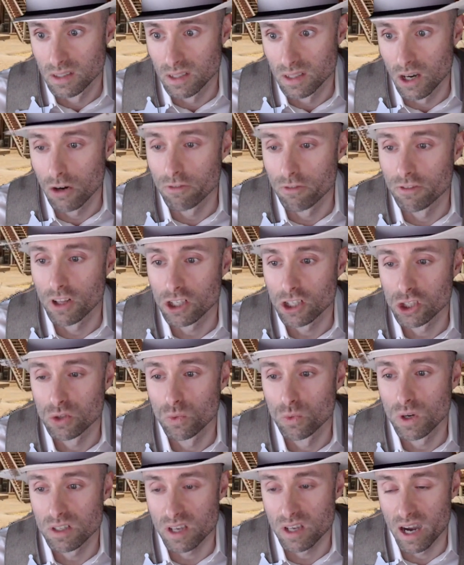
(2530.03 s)
Oh, flush
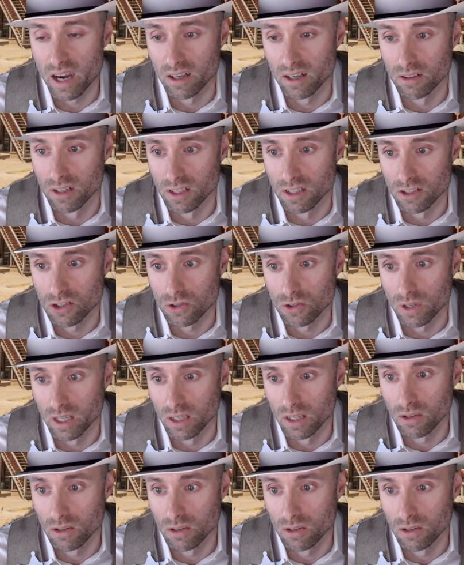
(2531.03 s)
was higher than a straight.